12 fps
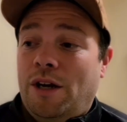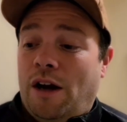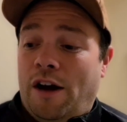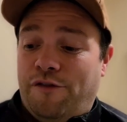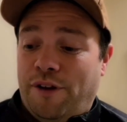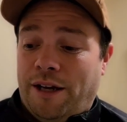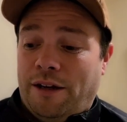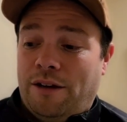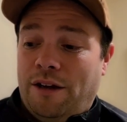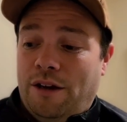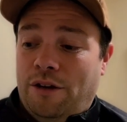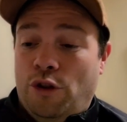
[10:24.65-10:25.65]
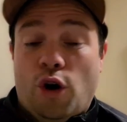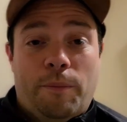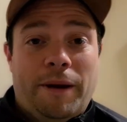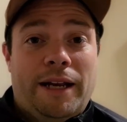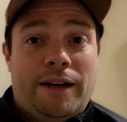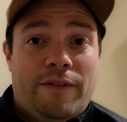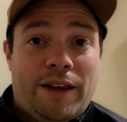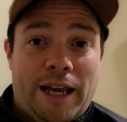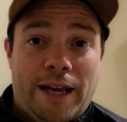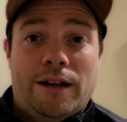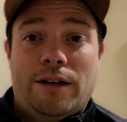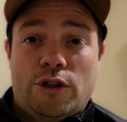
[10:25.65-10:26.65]
I think not being in the
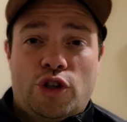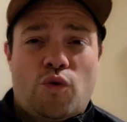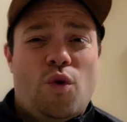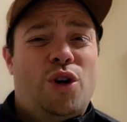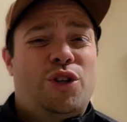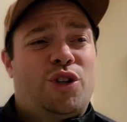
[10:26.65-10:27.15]
England squad